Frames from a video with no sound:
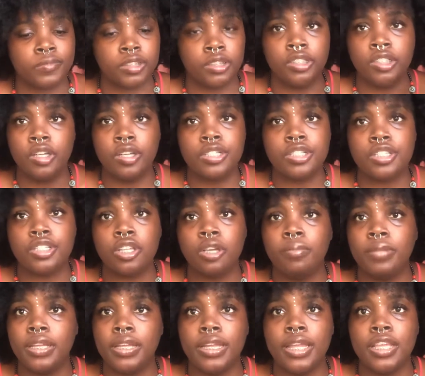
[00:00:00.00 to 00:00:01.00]
you know, there's just so
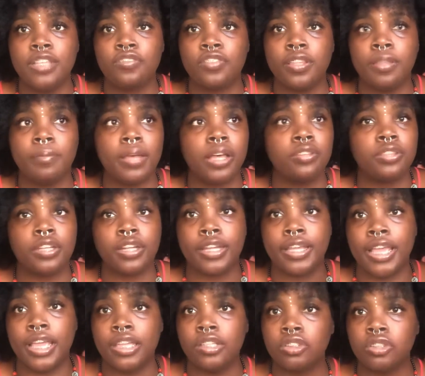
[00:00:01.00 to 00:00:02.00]
many names for them out there, the
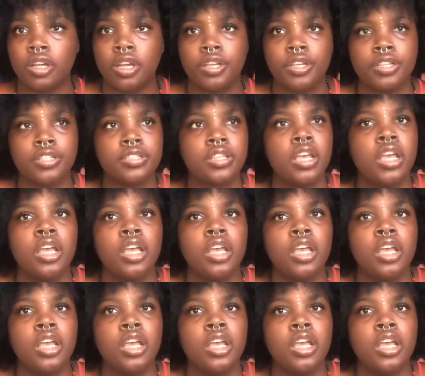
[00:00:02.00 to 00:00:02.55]
gang stalkers.